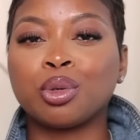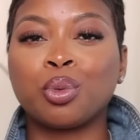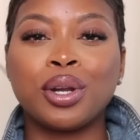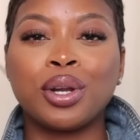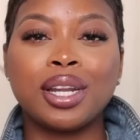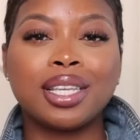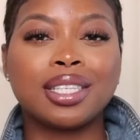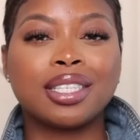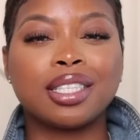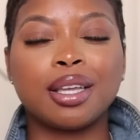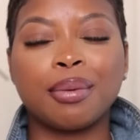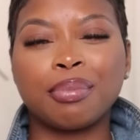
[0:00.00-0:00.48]
What
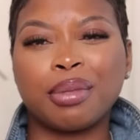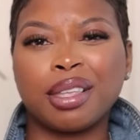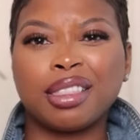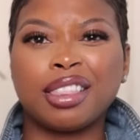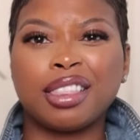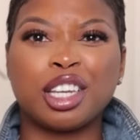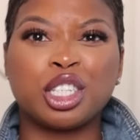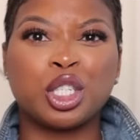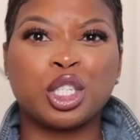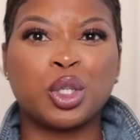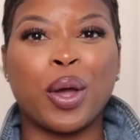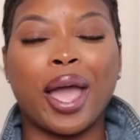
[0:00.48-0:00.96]
is something
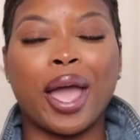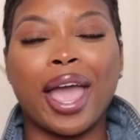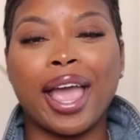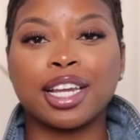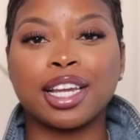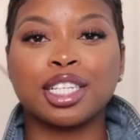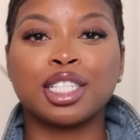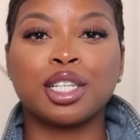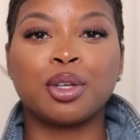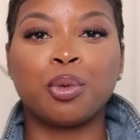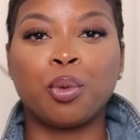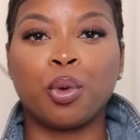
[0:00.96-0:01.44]
that you
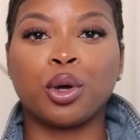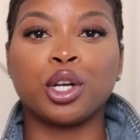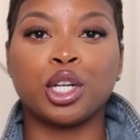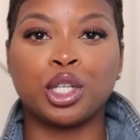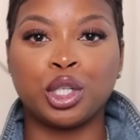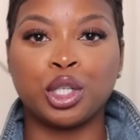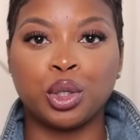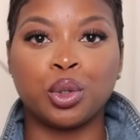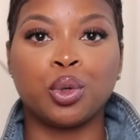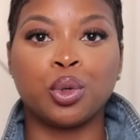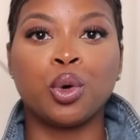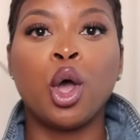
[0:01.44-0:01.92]
actually want to
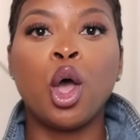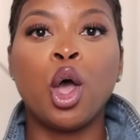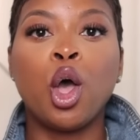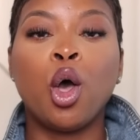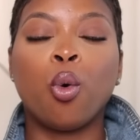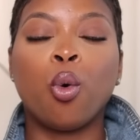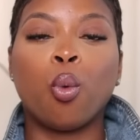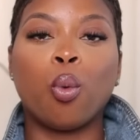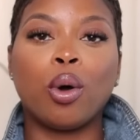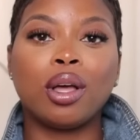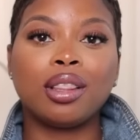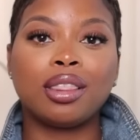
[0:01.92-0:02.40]
do?
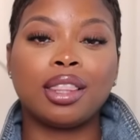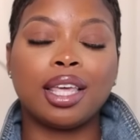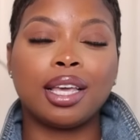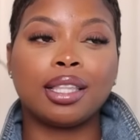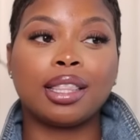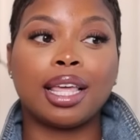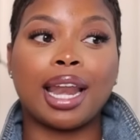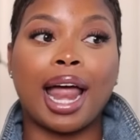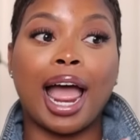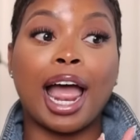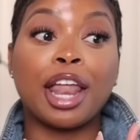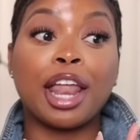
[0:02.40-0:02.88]
One thing
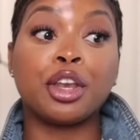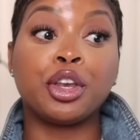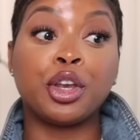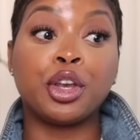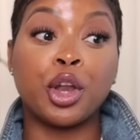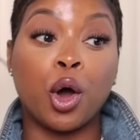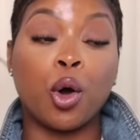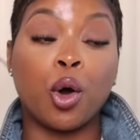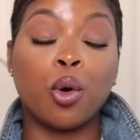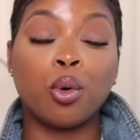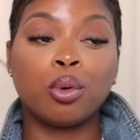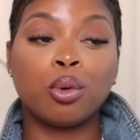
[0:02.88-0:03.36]
that I
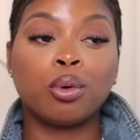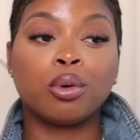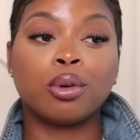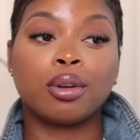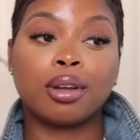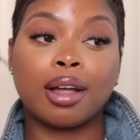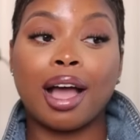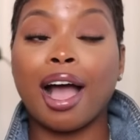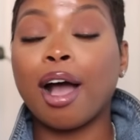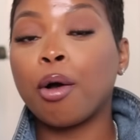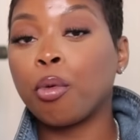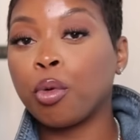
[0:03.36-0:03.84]
know
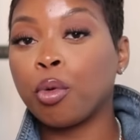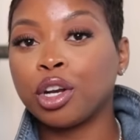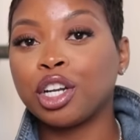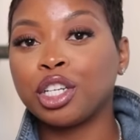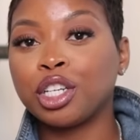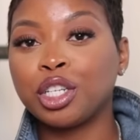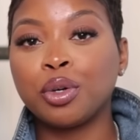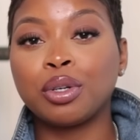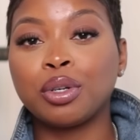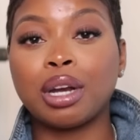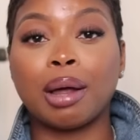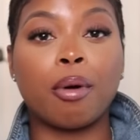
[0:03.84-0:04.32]
I want to
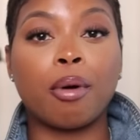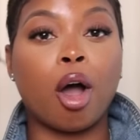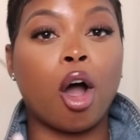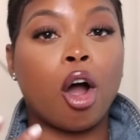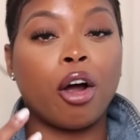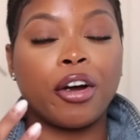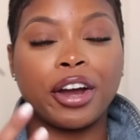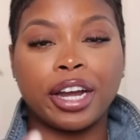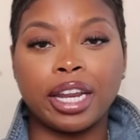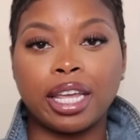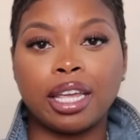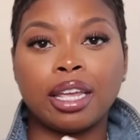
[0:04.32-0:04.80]
do and I'm
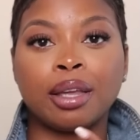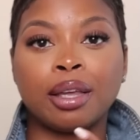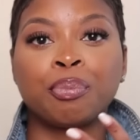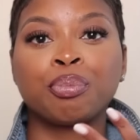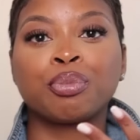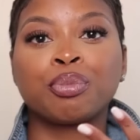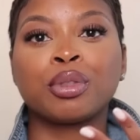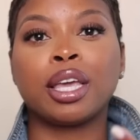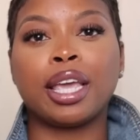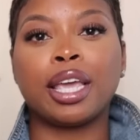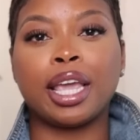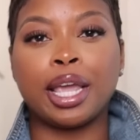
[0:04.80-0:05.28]
already
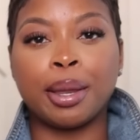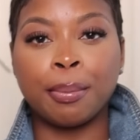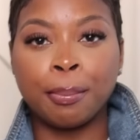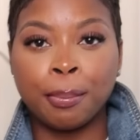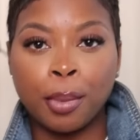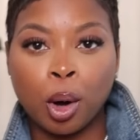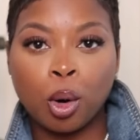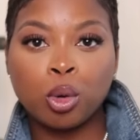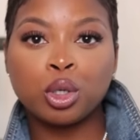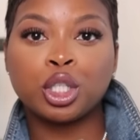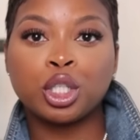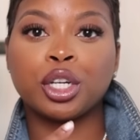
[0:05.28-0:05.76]
in
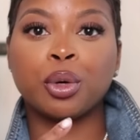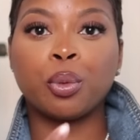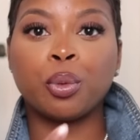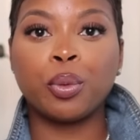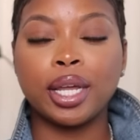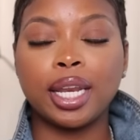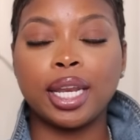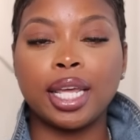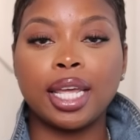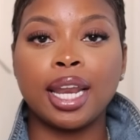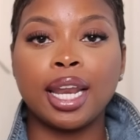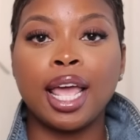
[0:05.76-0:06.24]
motion
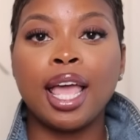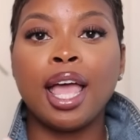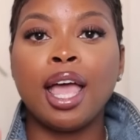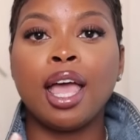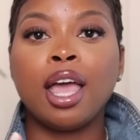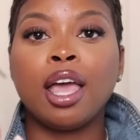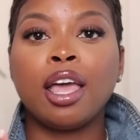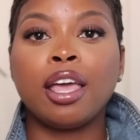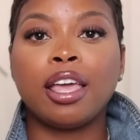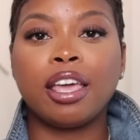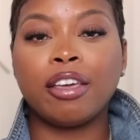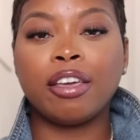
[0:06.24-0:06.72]
with it
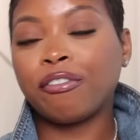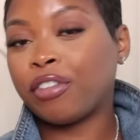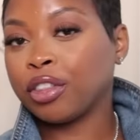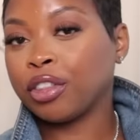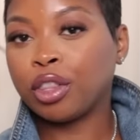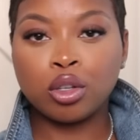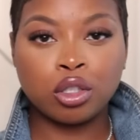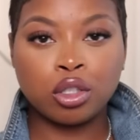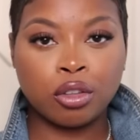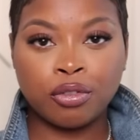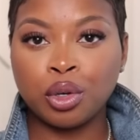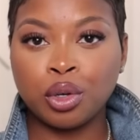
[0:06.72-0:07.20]
for
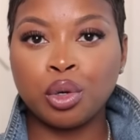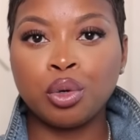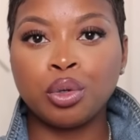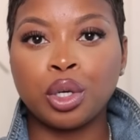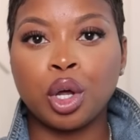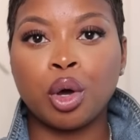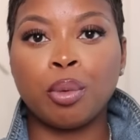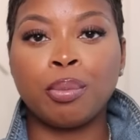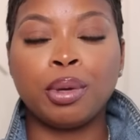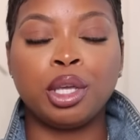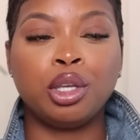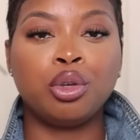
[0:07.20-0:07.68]
those of you who
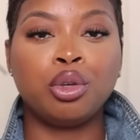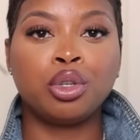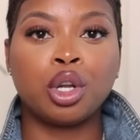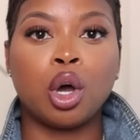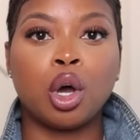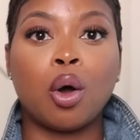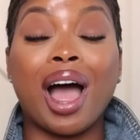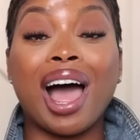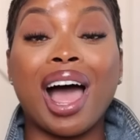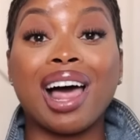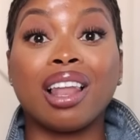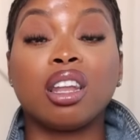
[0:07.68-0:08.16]
know me, you
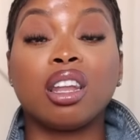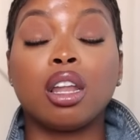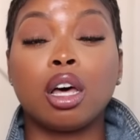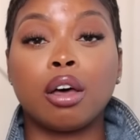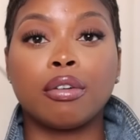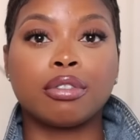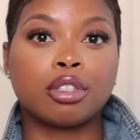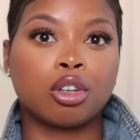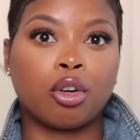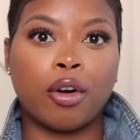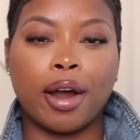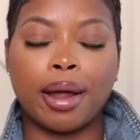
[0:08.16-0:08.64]
know I
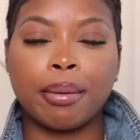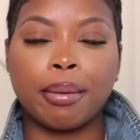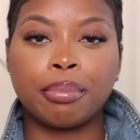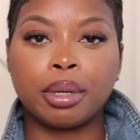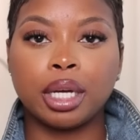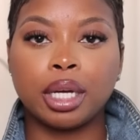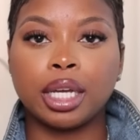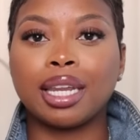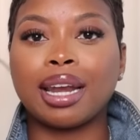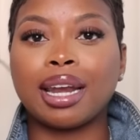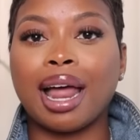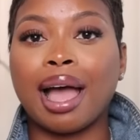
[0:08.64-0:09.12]
love
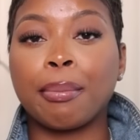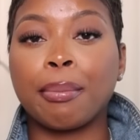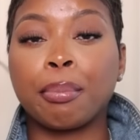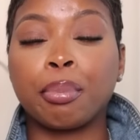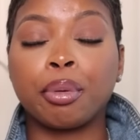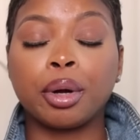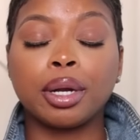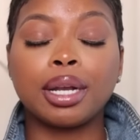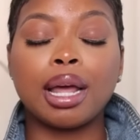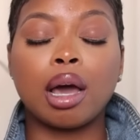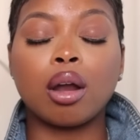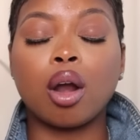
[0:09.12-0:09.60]
scrapbooking. I
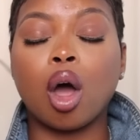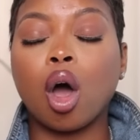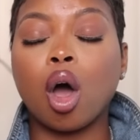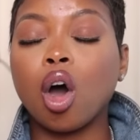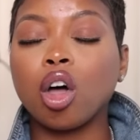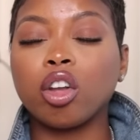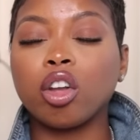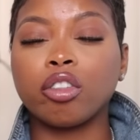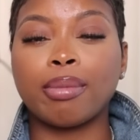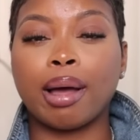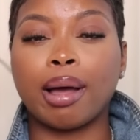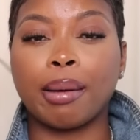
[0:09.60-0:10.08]
print out
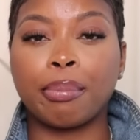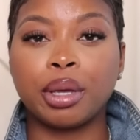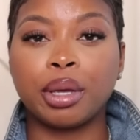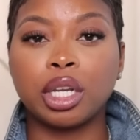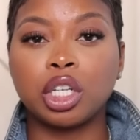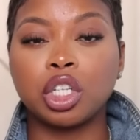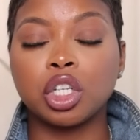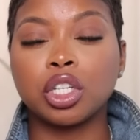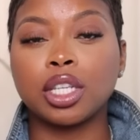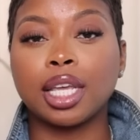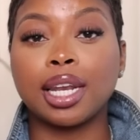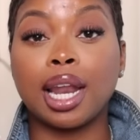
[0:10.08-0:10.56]
all of my
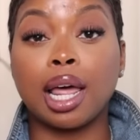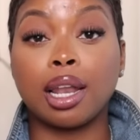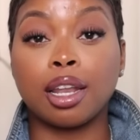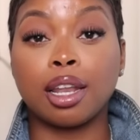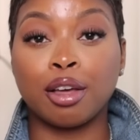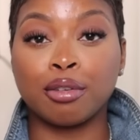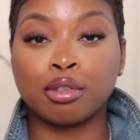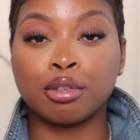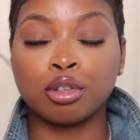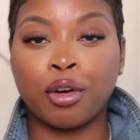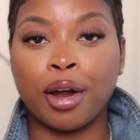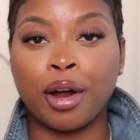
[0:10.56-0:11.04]
pictures and I
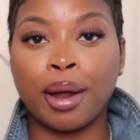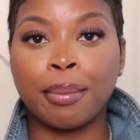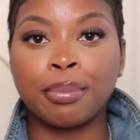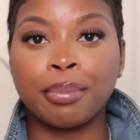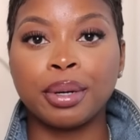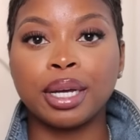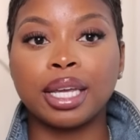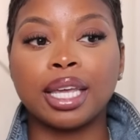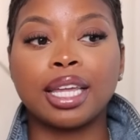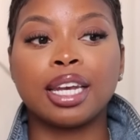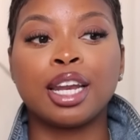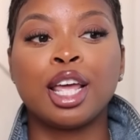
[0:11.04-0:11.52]
love
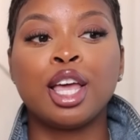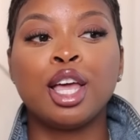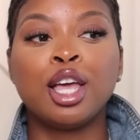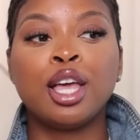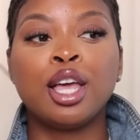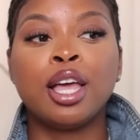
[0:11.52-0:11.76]
scrapbooking.